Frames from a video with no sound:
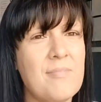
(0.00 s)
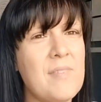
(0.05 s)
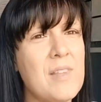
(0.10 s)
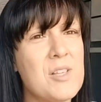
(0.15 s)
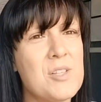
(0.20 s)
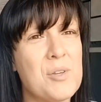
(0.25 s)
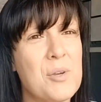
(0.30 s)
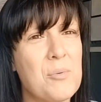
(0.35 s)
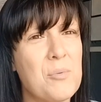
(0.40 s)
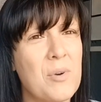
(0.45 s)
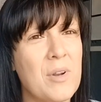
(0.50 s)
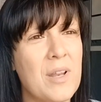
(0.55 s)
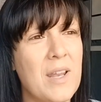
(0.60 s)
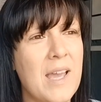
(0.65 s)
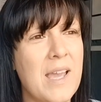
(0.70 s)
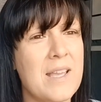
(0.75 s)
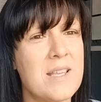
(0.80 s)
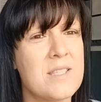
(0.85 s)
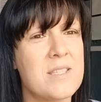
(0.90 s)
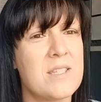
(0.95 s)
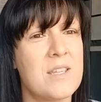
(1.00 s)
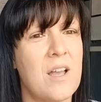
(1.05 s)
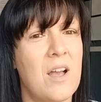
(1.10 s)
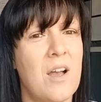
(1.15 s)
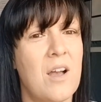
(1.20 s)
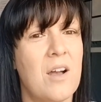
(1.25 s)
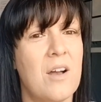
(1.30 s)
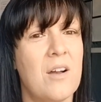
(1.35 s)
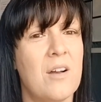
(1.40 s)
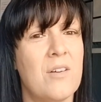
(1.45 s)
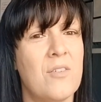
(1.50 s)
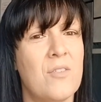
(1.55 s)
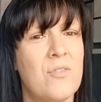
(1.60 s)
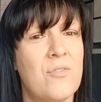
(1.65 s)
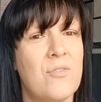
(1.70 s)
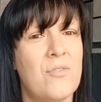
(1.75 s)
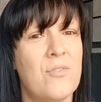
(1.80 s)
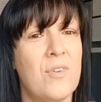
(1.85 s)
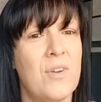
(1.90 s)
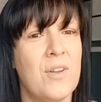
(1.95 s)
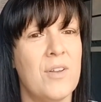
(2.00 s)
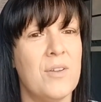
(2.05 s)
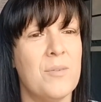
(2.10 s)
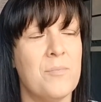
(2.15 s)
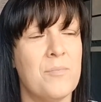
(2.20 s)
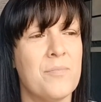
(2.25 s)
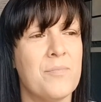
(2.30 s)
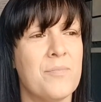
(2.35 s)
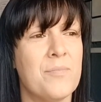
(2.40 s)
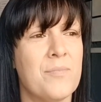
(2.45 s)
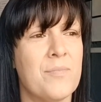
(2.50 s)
So it was a late start, when